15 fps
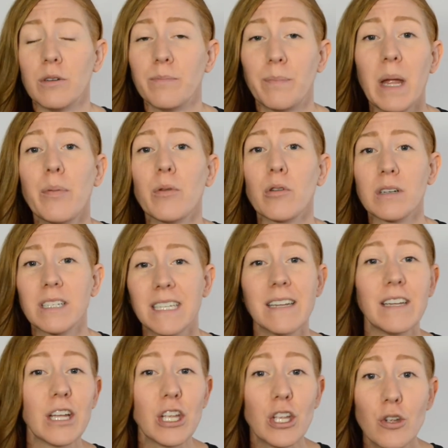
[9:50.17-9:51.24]
people are
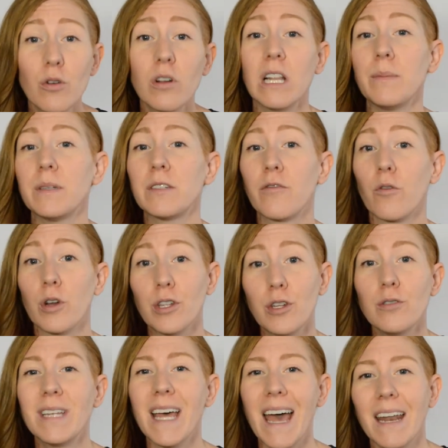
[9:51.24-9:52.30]
sending you clips for you
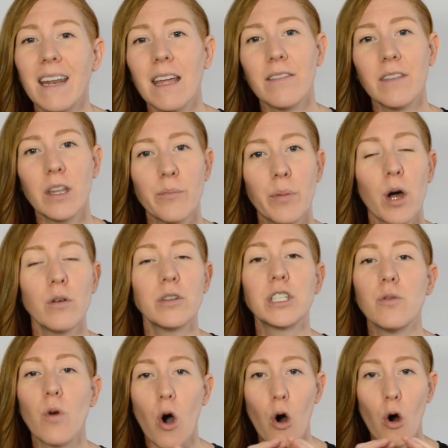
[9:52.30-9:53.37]
to edit and then post,
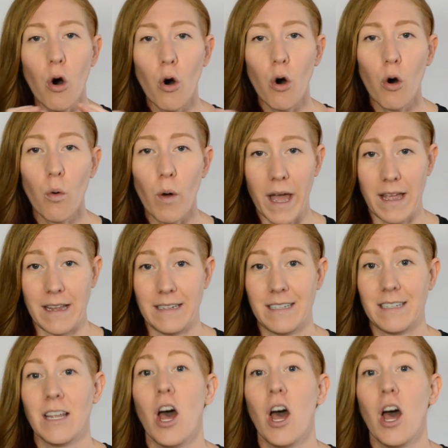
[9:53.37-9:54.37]
you always